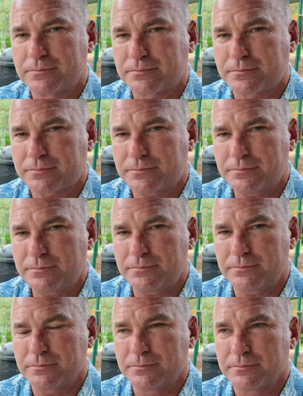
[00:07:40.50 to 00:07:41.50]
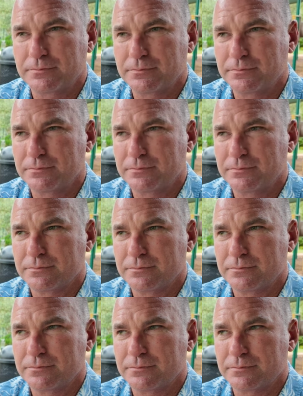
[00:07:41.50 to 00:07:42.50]

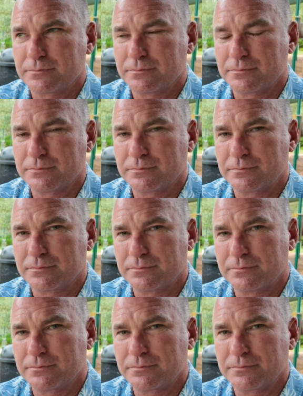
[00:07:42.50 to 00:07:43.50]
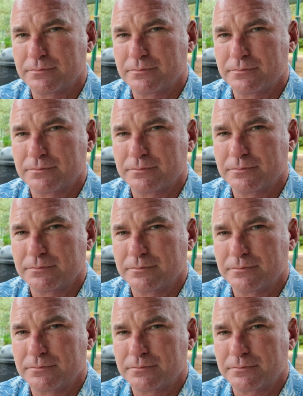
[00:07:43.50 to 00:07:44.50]

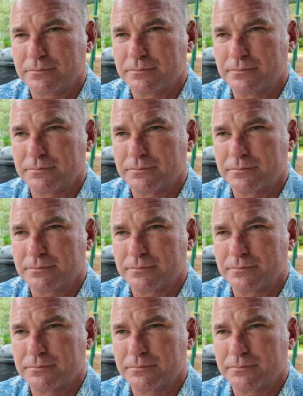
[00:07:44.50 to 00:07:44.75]
This person isn't speaking.